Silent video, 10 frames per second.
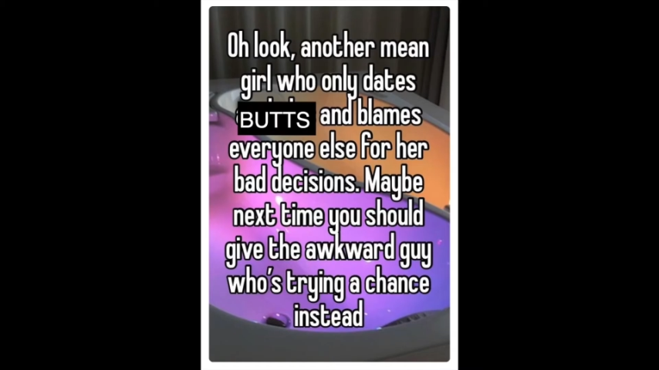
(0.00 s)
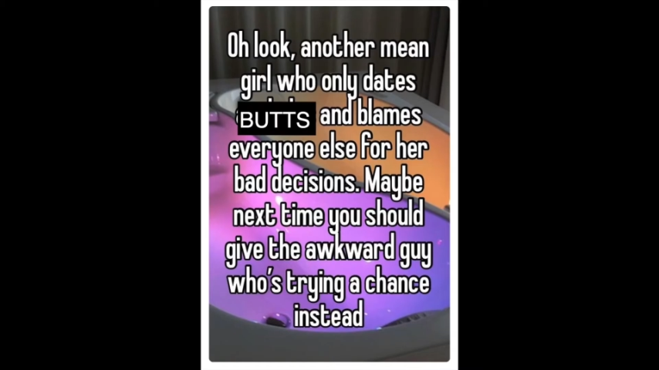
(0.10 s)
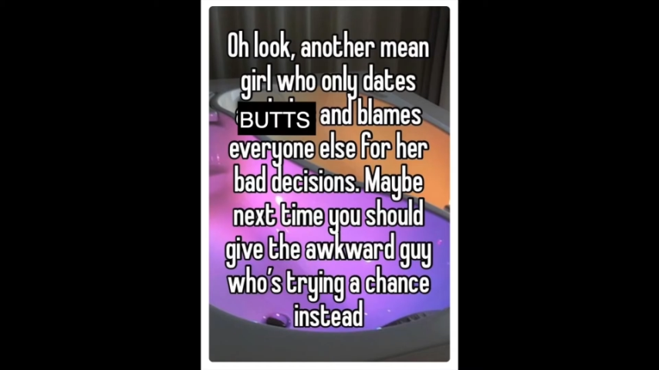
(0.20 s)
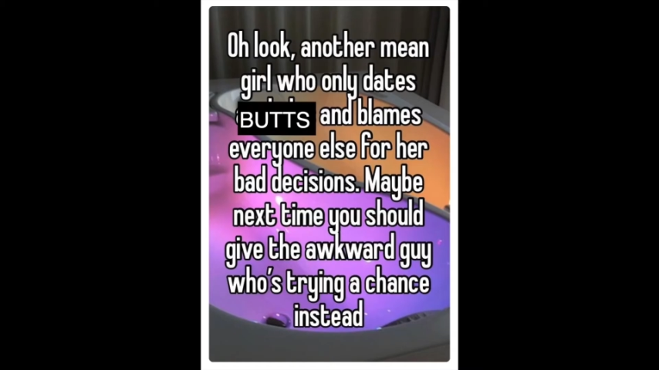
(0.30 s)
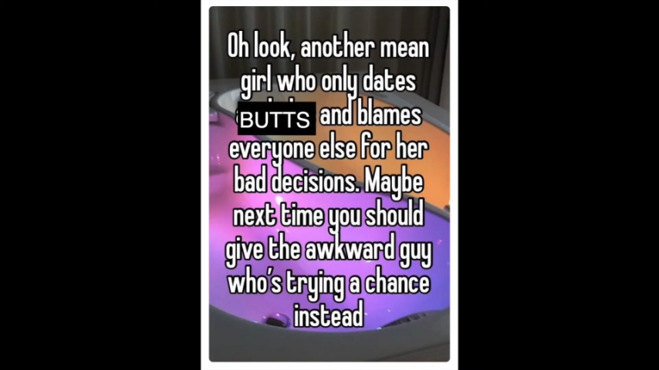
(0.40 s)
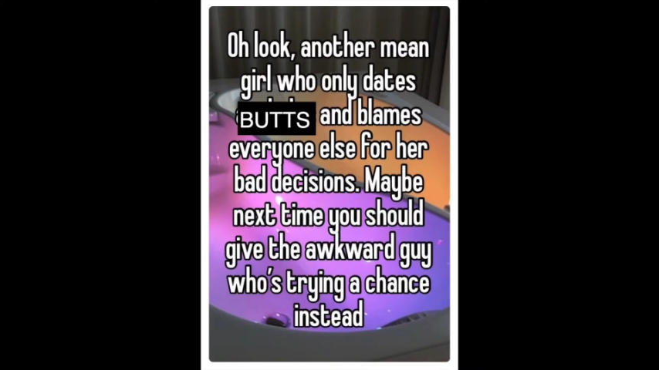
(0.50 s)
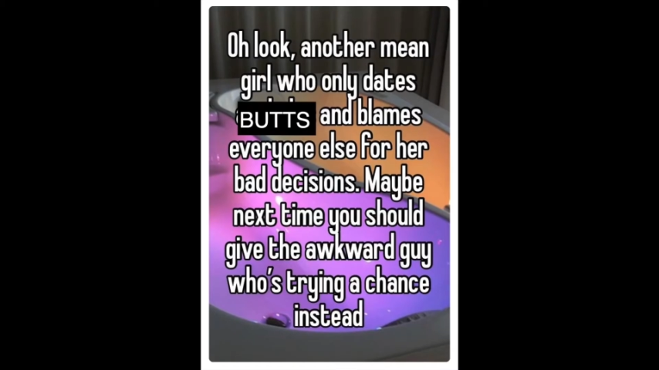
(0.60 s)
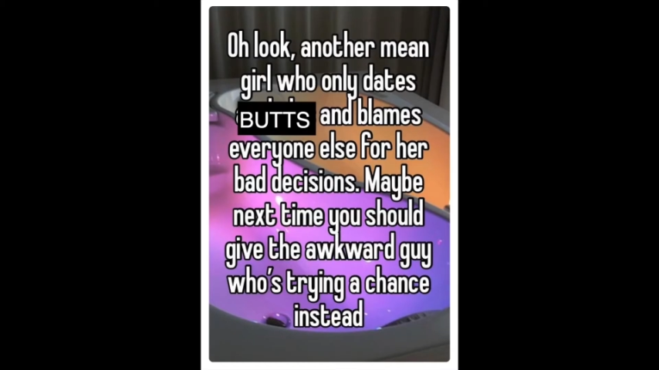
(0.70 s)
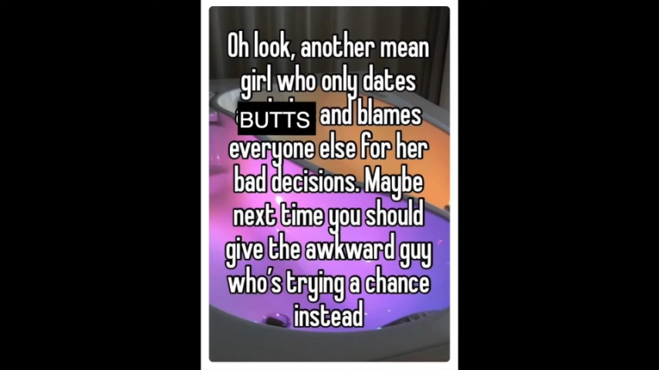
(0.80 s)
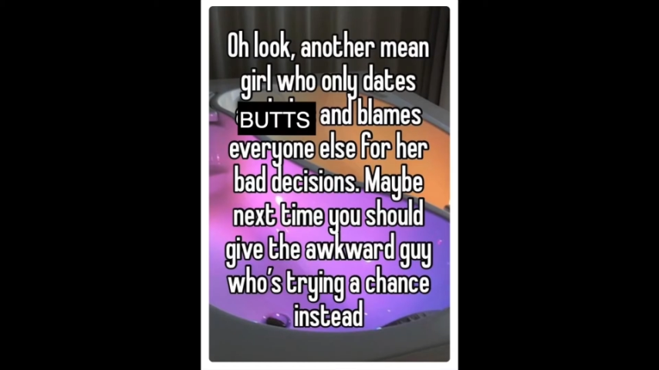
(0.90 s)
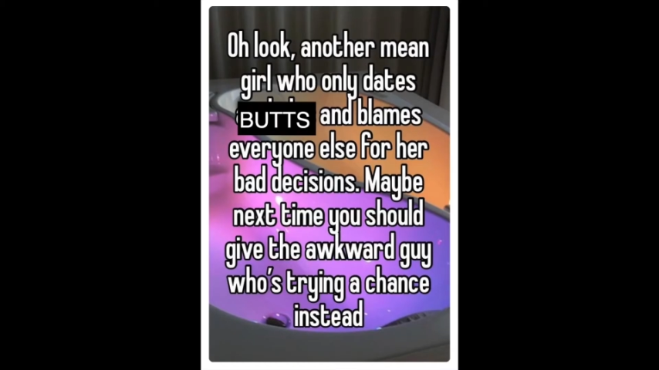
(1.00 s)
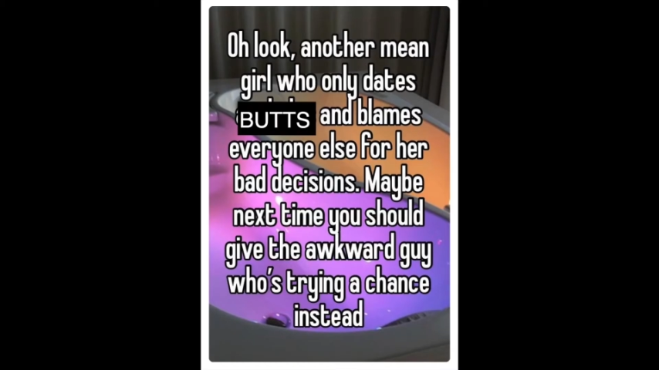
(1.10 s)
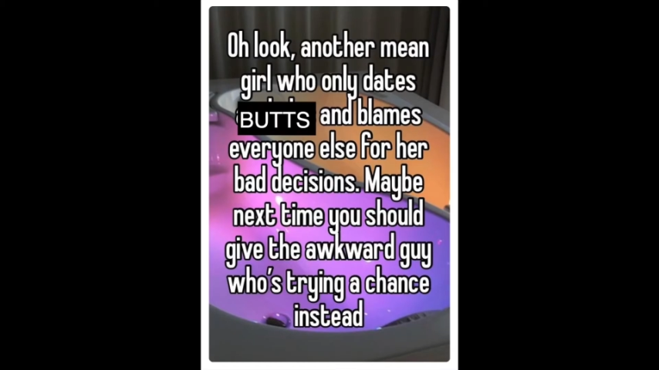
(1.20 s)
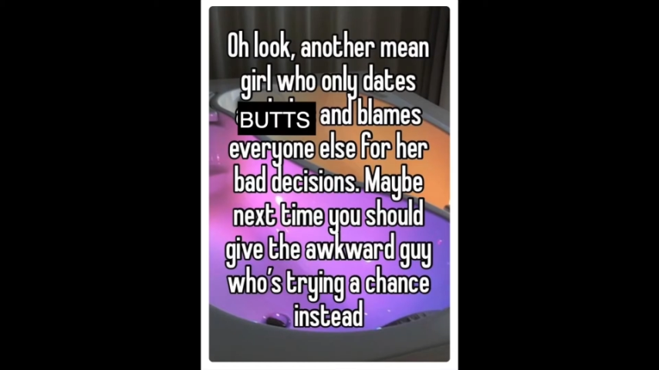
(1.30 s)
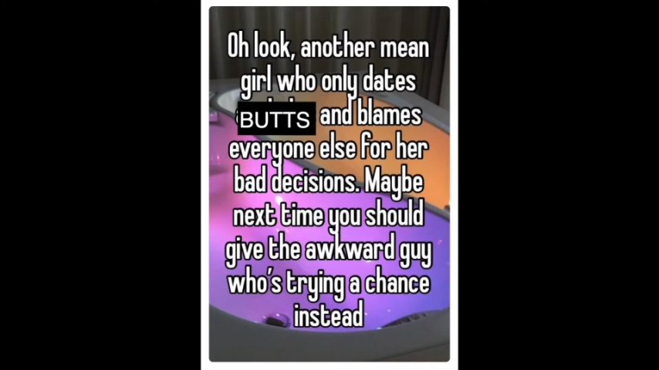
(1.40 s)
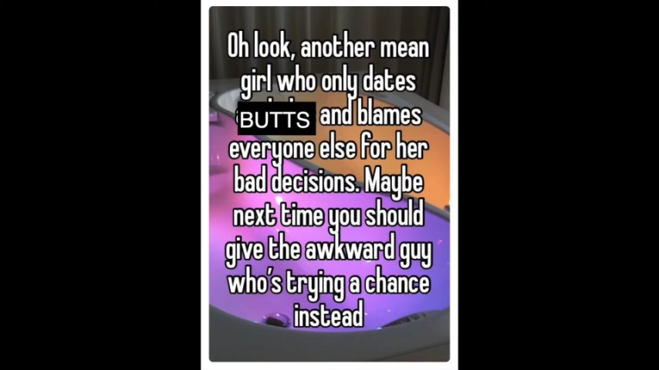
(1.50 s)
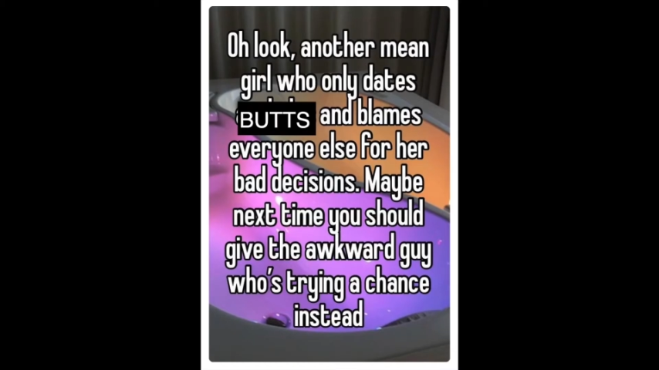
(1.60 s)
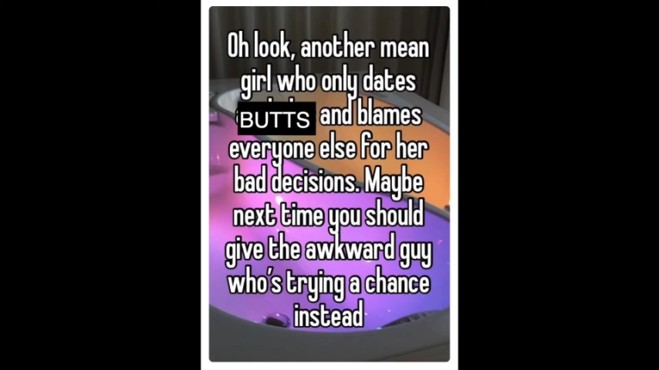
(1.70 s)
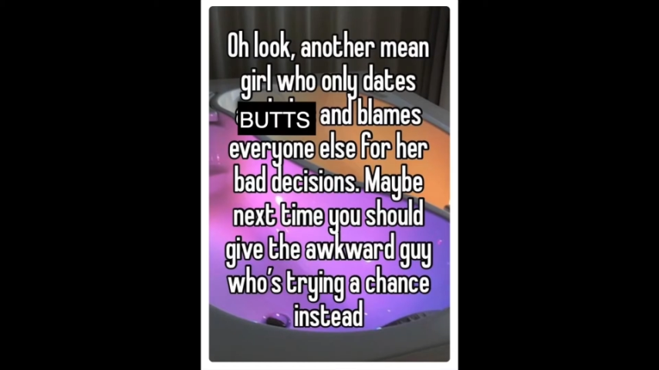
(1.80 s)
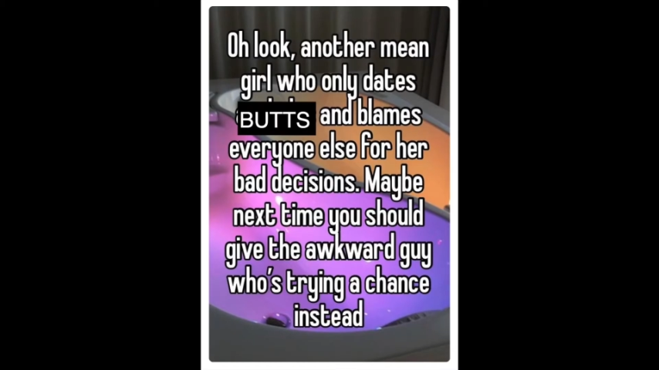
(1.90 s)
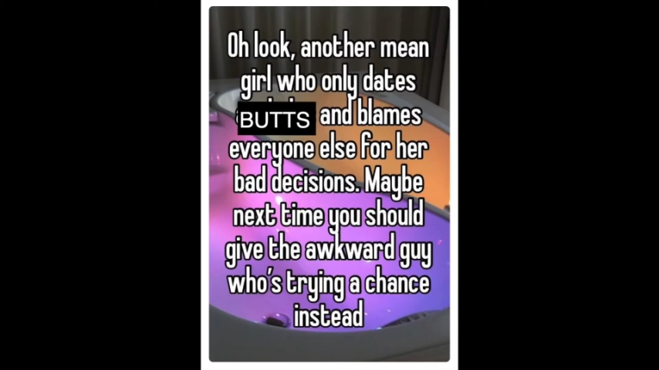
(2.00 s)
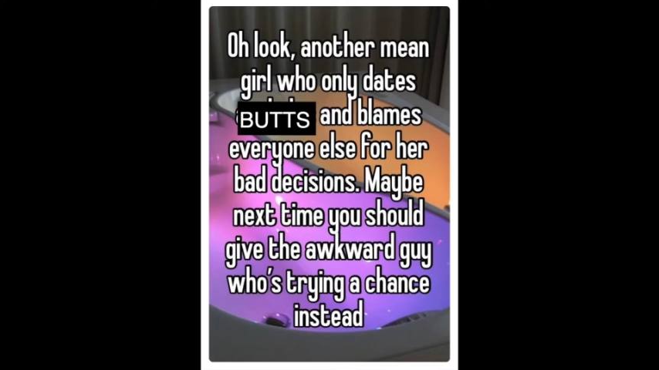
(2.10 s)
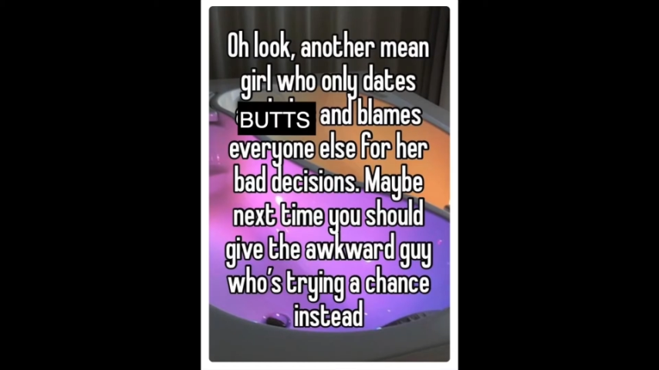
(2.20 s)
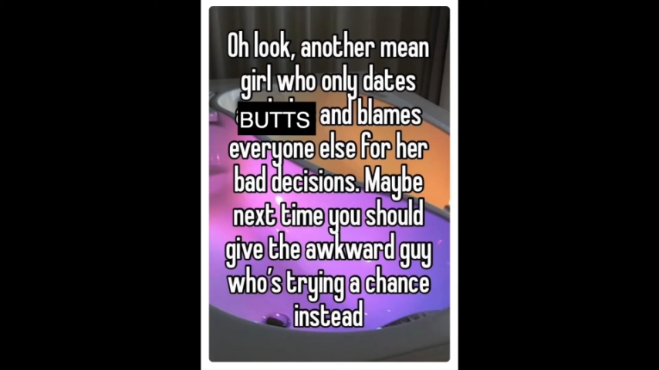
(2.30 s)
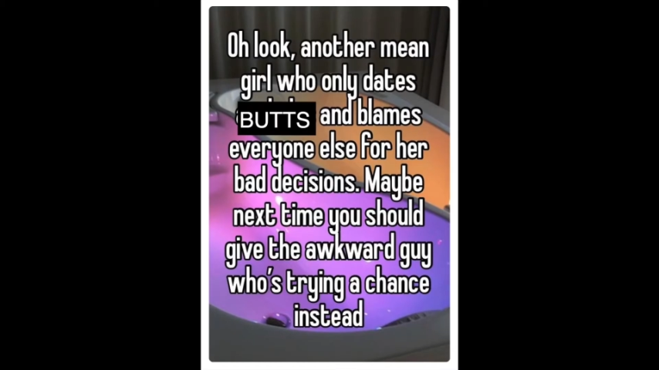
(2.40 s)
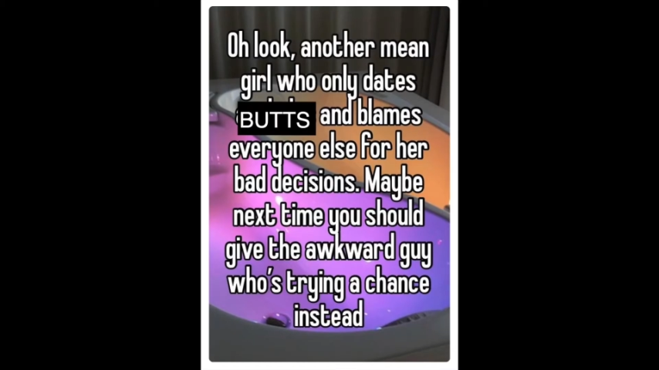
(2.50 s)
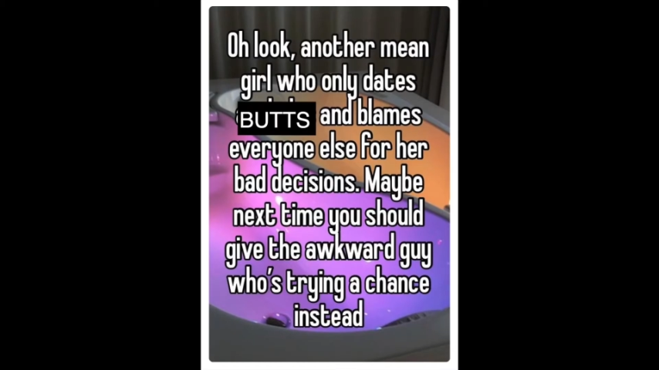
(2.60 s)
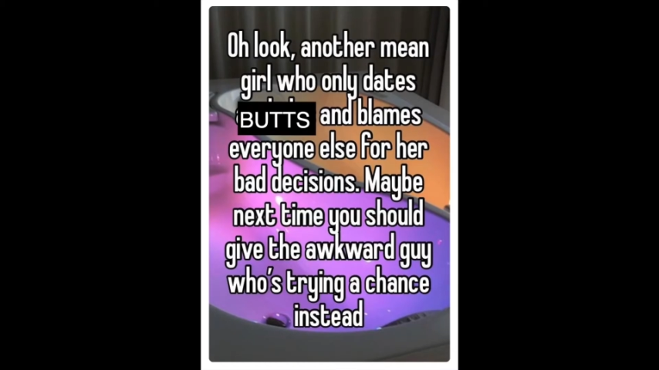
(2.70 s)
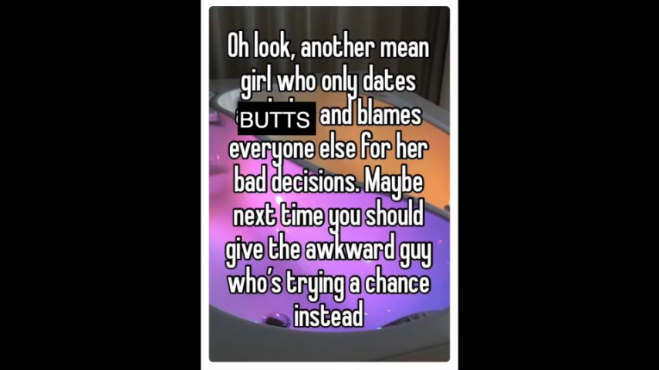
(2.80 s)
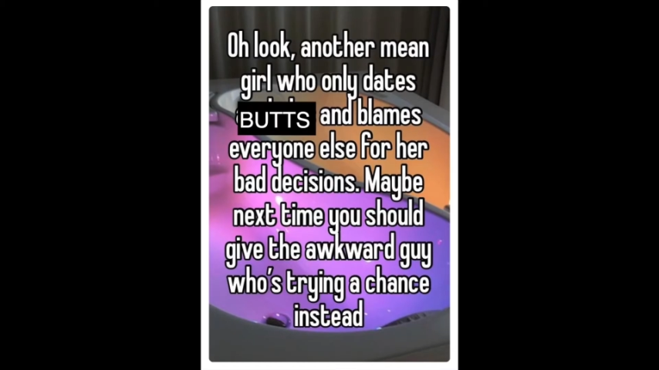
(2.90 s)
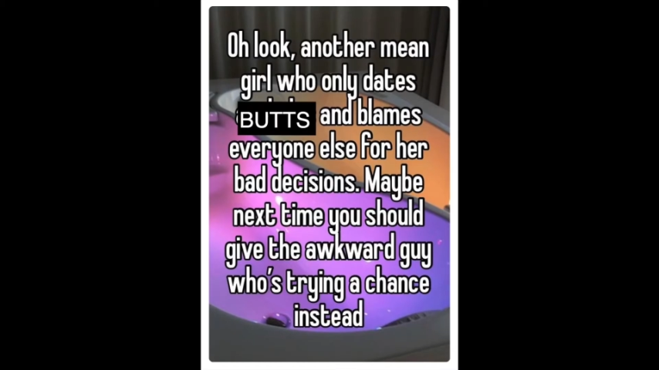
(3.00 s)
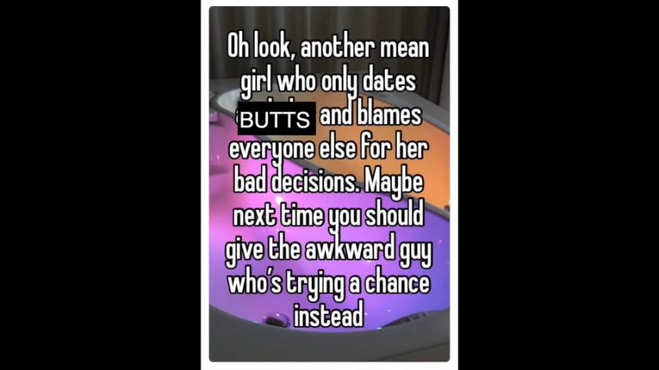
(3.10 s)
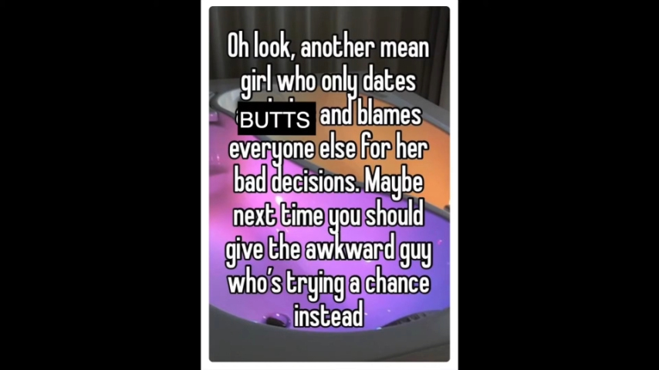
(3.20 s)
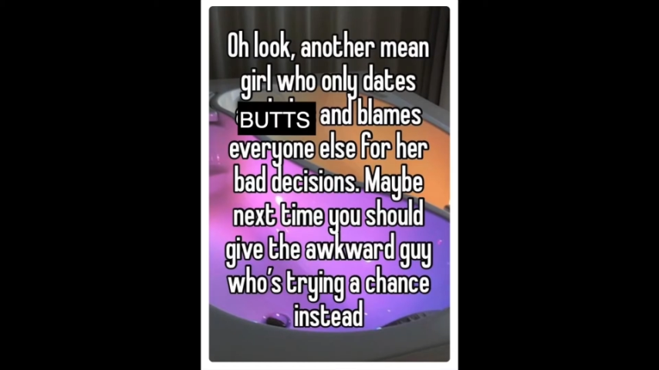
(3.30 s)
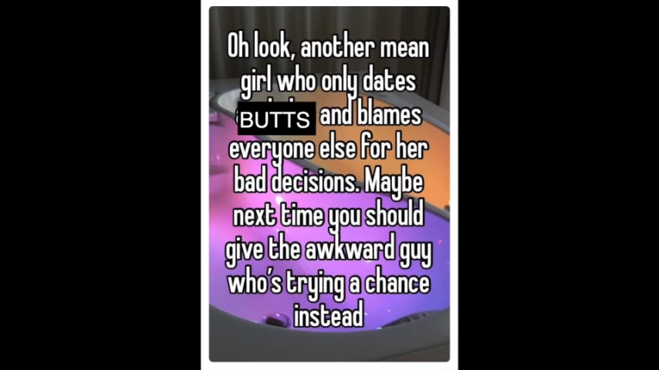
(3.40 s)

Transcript: (no speaker visible)